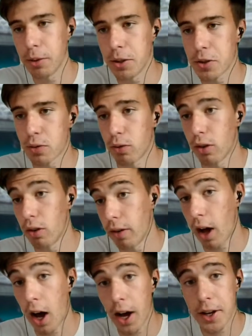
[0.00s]
He was
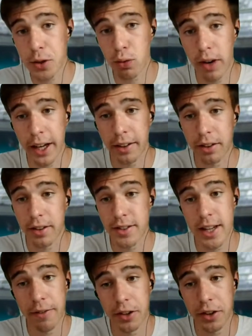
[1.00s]
highest ranked
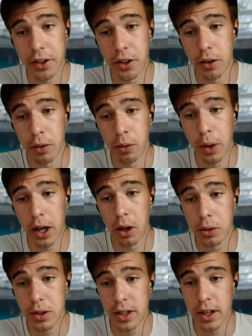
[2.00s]
7th in the
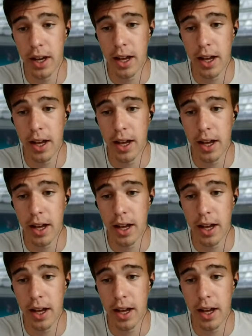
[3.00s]
world.